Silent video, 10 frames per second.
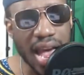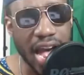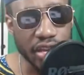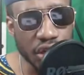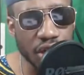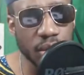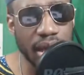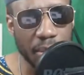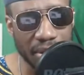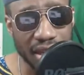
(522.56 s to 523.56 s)
Are you genuinely
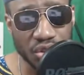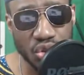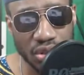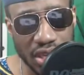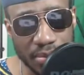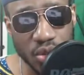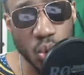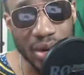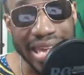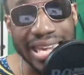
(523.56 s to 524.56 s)
happy that your team has
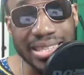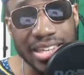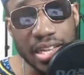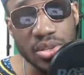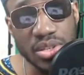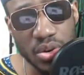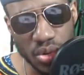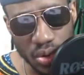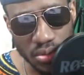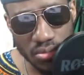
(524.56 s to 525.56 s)
won 8 titles in a
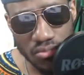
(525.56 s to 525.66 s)
row?